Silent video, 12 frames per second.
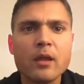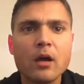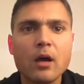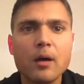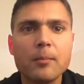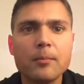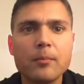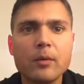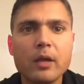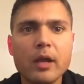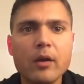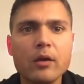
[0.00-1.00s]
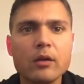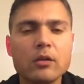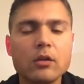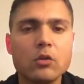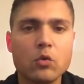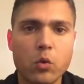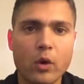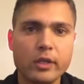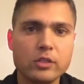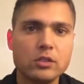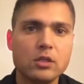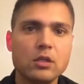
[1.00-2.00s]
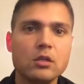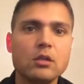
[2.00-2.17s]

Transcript: Um, Aaron, good question.